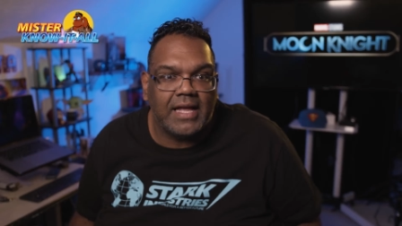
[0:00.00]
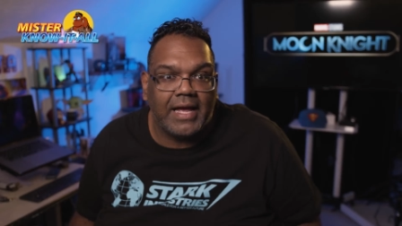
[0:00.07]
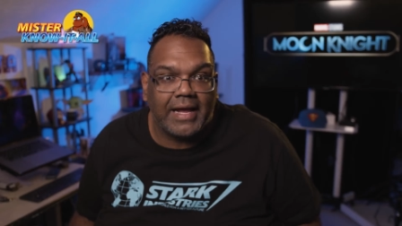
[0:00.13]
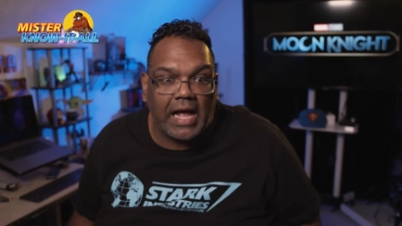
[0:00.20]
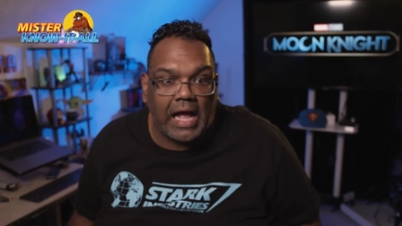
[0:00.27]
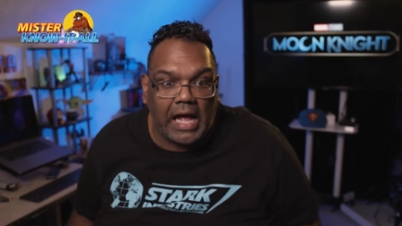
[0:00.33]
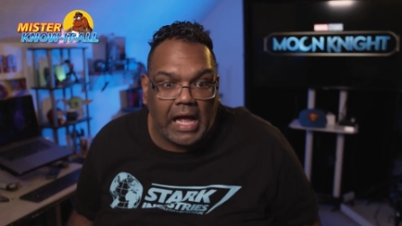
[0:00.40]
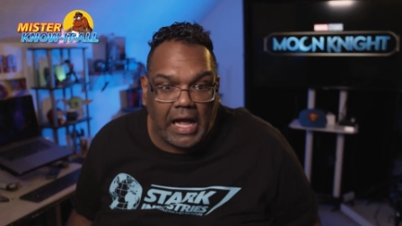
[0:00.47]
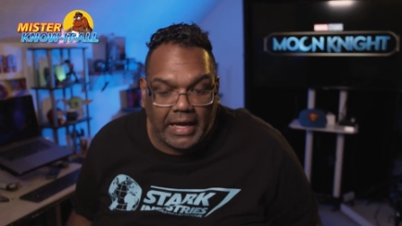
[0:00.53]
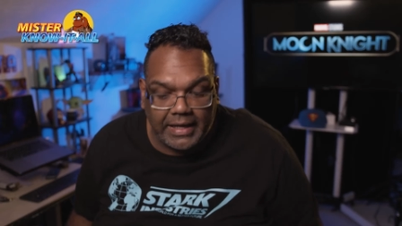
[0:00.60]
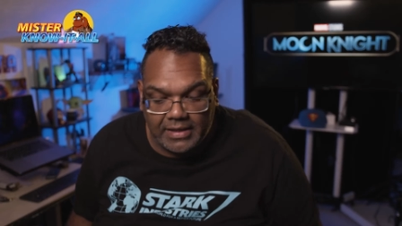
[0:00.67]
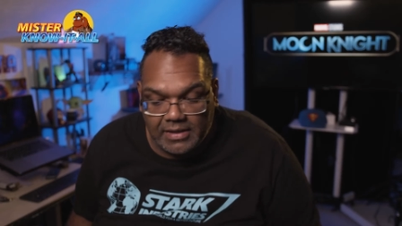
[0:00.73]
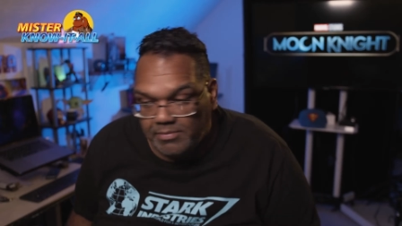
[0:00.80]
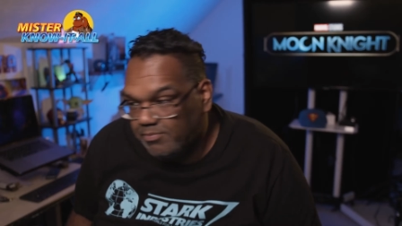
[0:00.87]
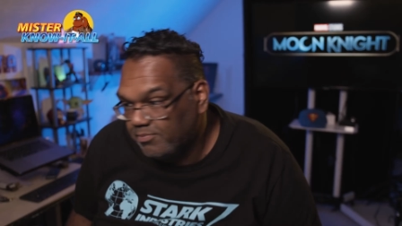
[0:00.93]
like,
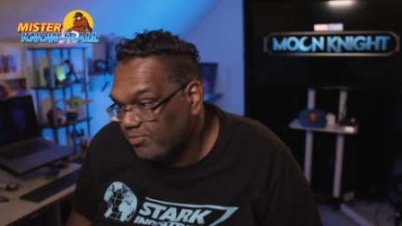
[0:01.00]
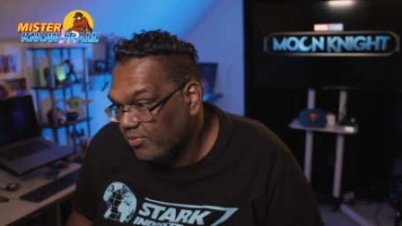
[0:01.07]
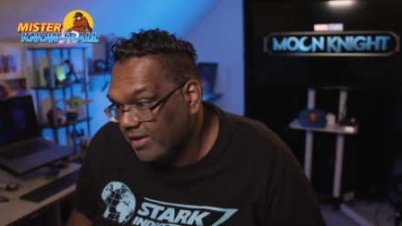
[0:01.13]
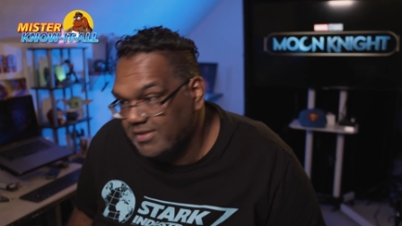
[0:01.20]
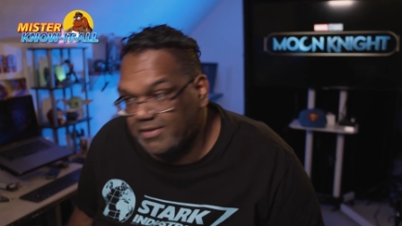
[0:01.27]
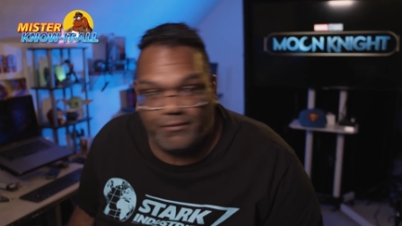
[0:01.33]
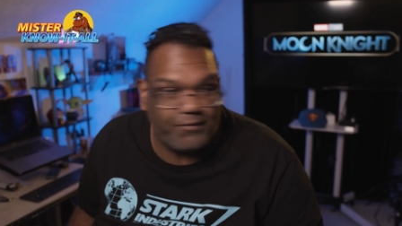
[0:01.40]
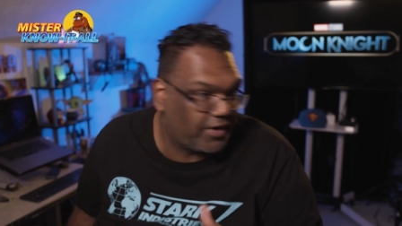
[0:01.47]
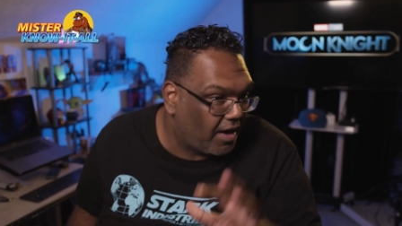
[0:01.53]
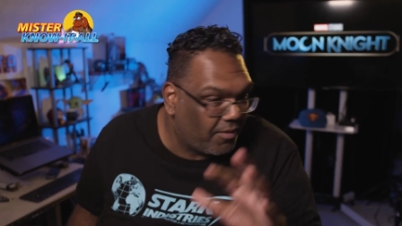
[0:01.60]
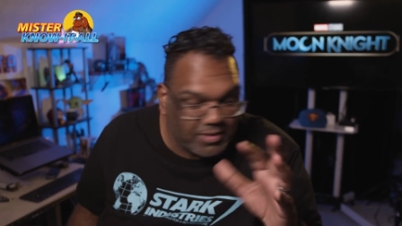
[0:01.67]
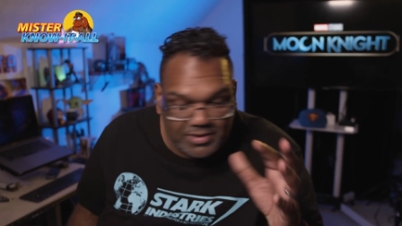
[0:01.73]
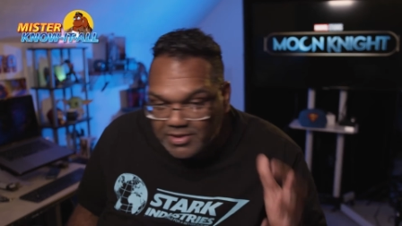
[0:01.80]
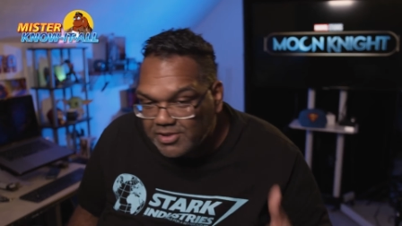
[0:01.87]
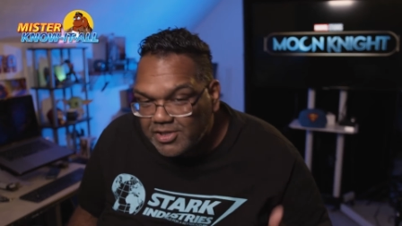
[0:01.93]
he has to figure out
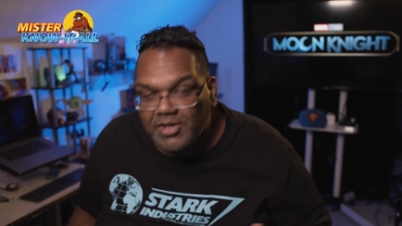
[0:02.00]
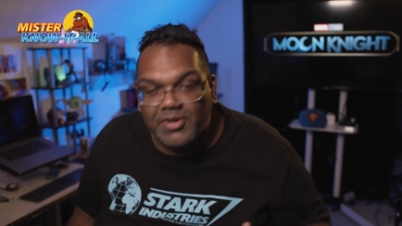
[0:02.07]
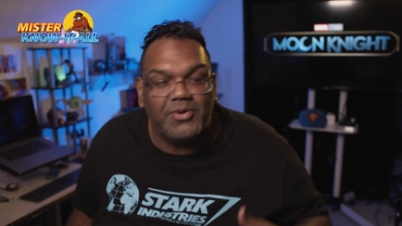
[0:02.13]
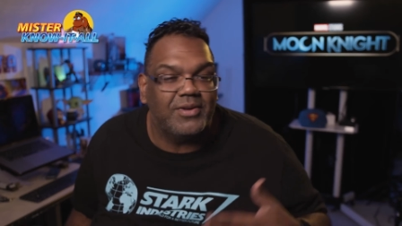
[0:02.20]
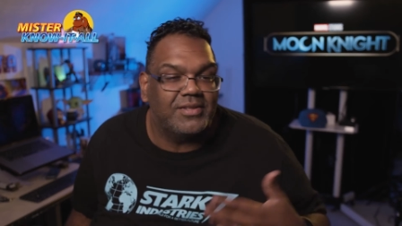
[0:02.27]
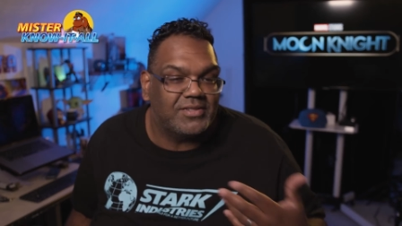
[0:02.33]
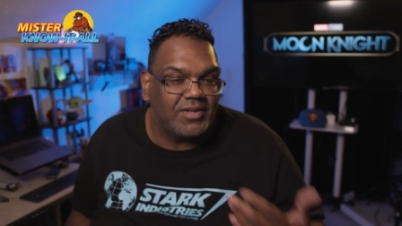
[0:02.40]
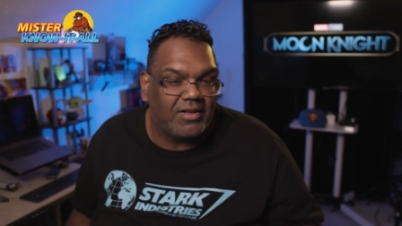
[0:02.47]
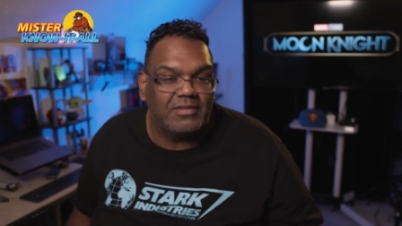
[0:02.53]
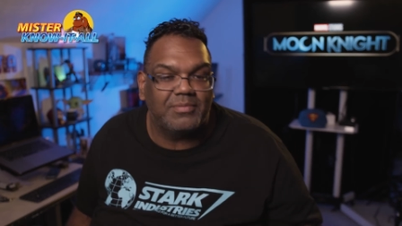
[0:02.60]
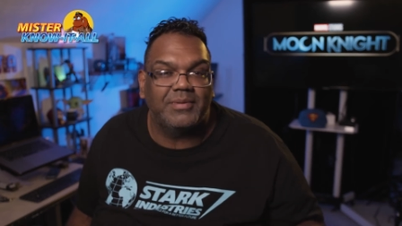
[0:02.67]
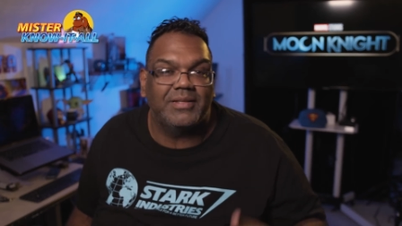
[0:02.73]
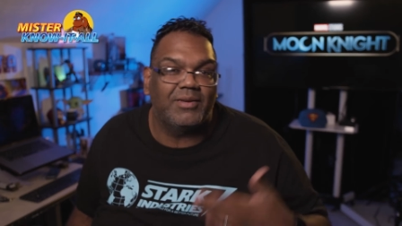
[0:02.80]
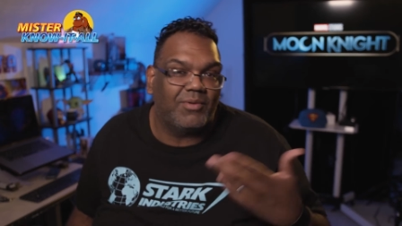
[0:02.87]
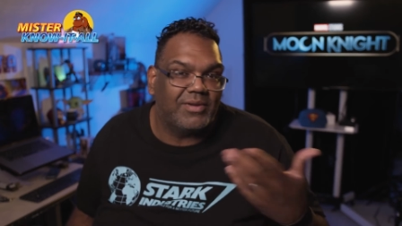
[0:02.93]
what to do, and so
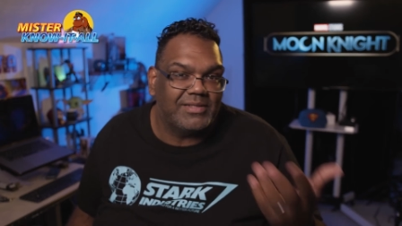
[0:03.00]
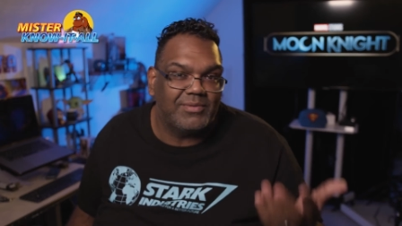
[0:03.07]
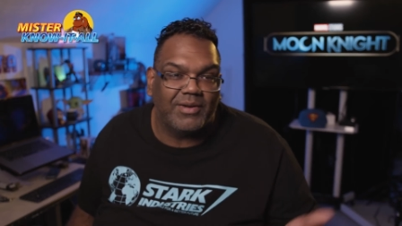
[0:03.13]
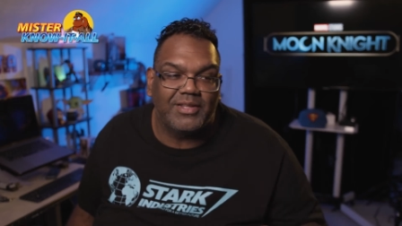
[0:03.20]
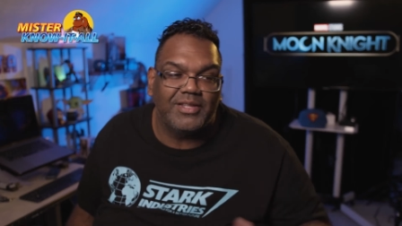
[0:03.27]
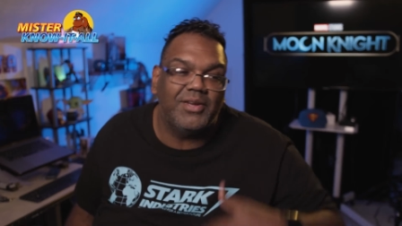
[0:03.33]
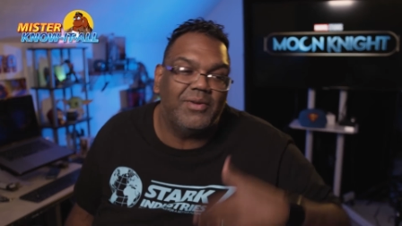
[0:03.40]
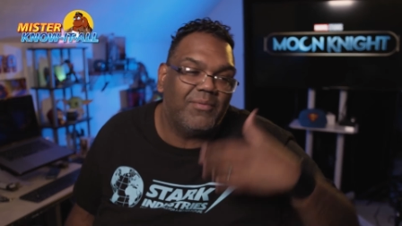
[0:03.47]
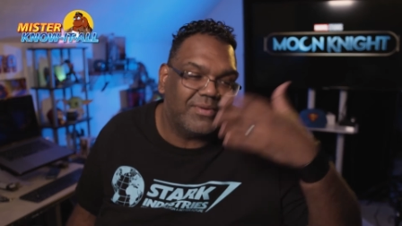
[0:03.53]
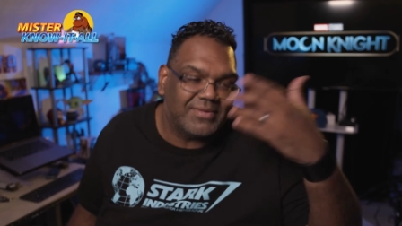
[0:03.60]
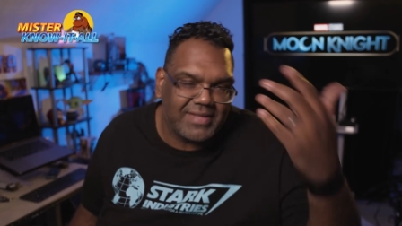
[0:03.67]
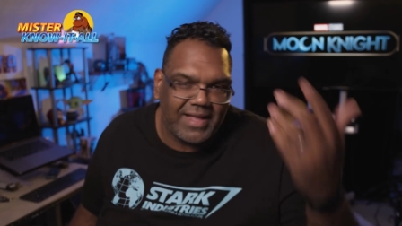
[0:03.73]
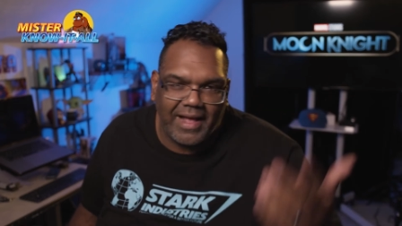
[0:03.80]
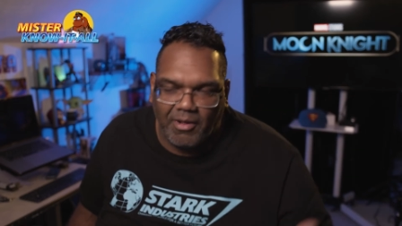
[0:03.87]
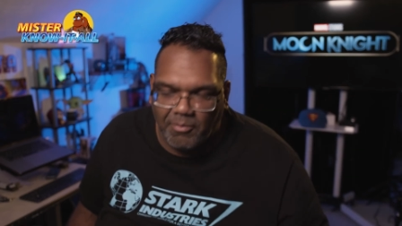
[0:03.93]
ultimately, what does he want to do? He wants
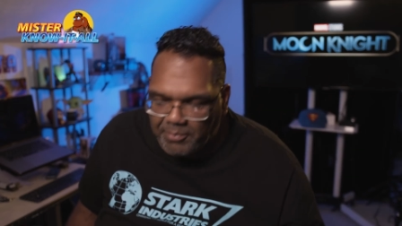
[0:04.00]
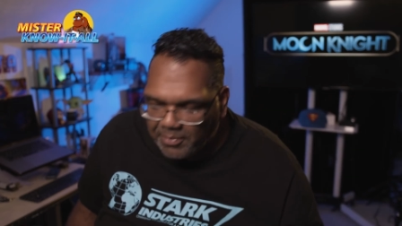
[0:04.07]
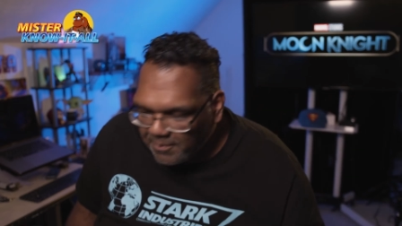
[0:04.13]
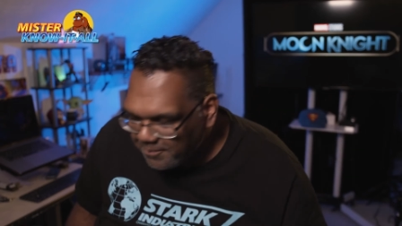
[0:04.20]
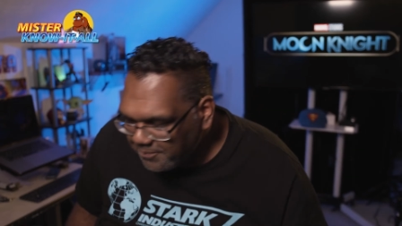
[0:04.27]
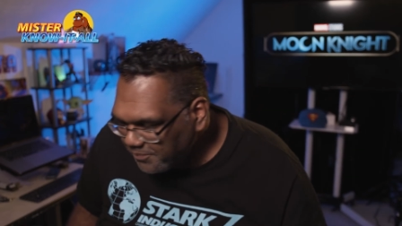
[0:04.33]
to help.